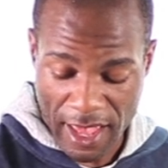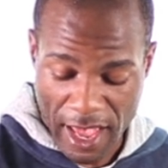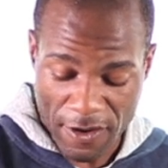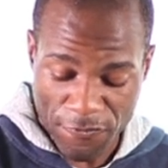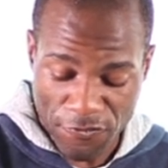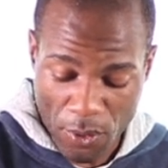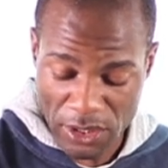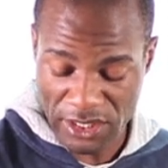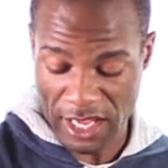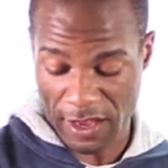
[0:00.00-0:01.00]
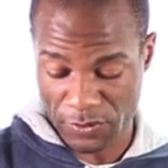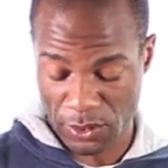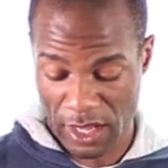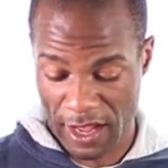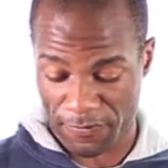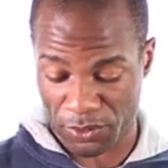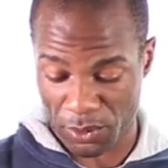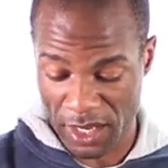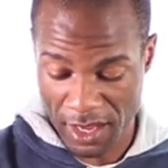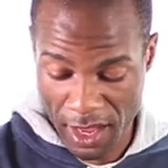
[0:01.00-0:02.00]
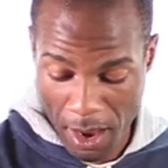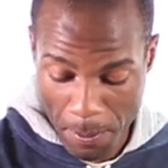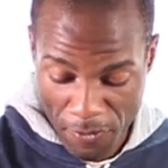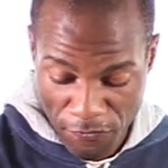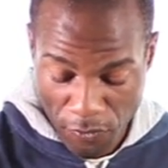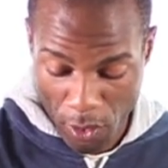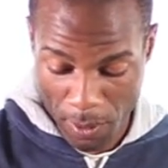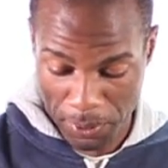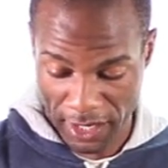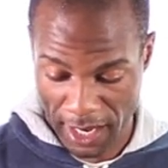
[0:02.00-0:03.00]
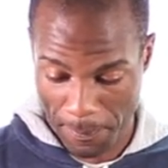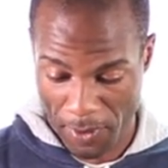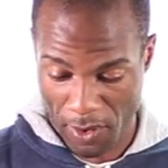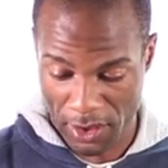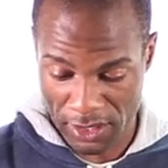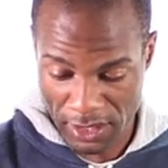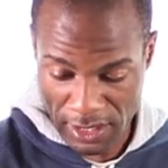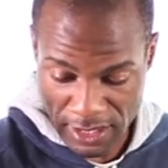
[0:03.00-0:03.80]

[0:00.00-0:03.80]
and forced f2 to f3 before playing pawn